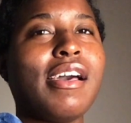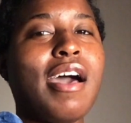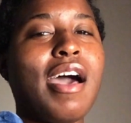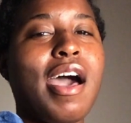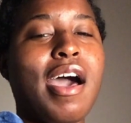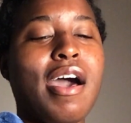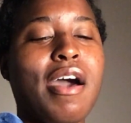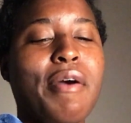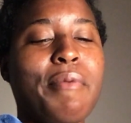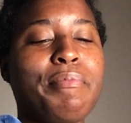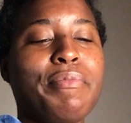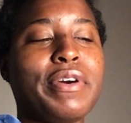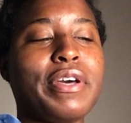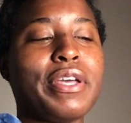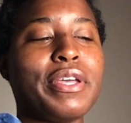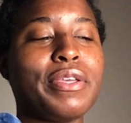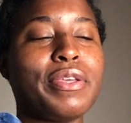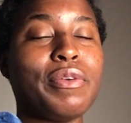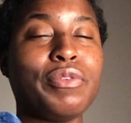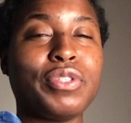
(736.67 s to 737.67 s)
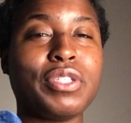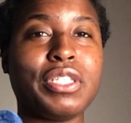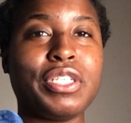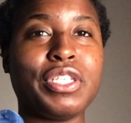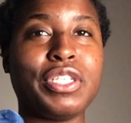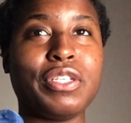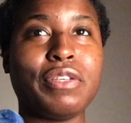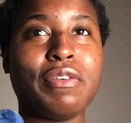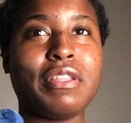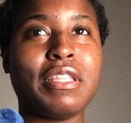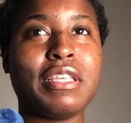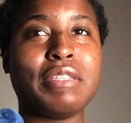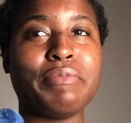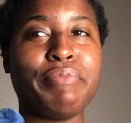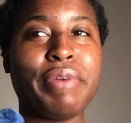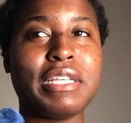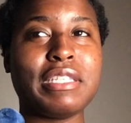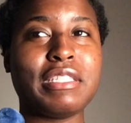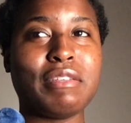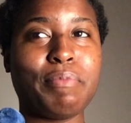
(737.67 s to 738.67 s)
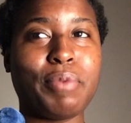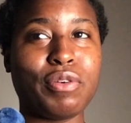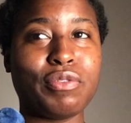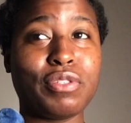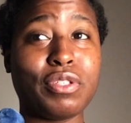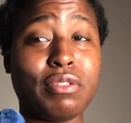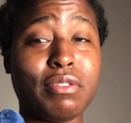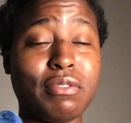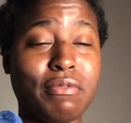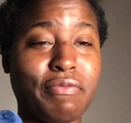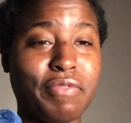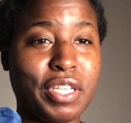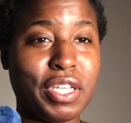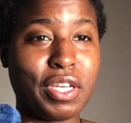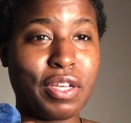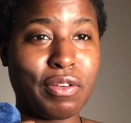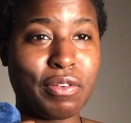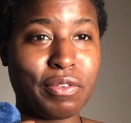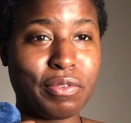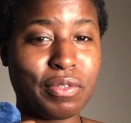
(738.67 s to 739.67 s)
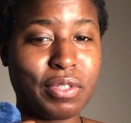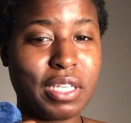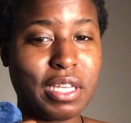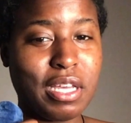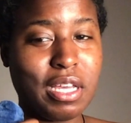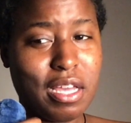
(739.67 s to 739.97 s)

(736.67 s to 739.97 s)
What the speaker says: But usually it's best to post YouTube videos